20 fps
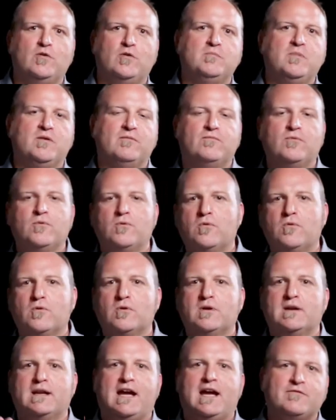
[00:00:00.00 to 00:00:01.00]
of before
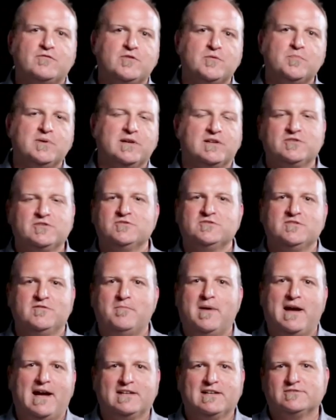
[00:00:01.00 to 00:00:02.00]
and after pictures of
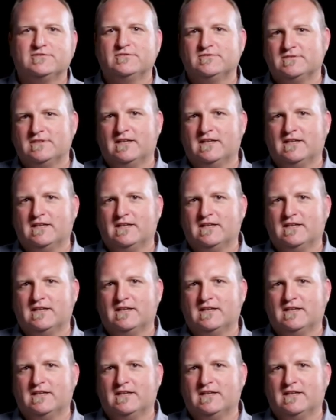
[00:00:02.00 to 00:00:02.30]
pastors,